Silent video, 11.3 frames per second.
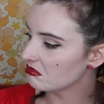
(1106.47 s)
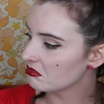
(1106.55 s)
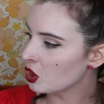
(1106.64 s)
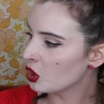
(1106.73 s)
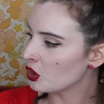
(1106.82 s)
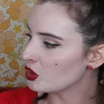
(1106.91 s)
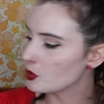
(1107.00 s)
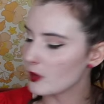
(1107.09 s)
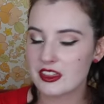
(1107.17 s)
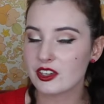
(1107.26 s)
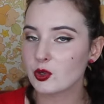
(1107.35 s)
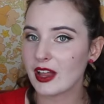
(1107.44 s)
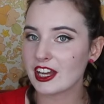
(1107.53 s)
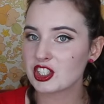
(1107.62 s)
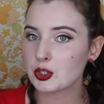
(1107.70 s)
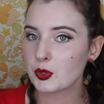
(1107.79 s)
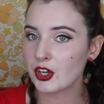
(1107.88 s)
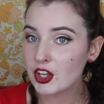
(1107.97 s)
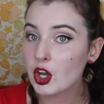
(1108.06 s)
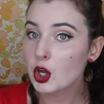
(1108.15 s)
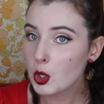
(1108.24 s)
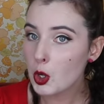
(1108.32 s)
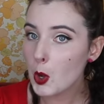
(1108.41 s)
No. Do I think it'll actually work?
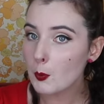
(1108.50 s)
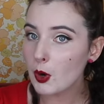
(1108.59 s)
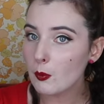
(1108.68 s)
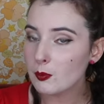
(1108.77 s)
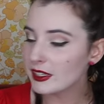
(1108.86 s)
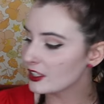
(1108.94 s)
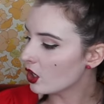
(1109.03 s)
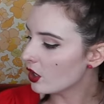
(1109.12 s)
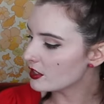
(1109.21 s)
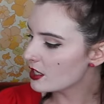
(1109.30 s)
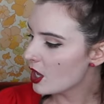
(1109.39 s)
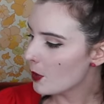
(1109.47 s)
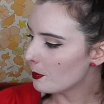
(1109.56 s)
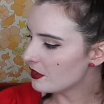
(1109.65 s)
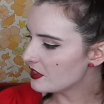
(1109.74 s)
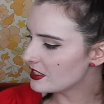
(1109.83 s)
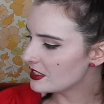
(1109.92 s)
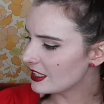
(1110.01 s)
Probably not. But this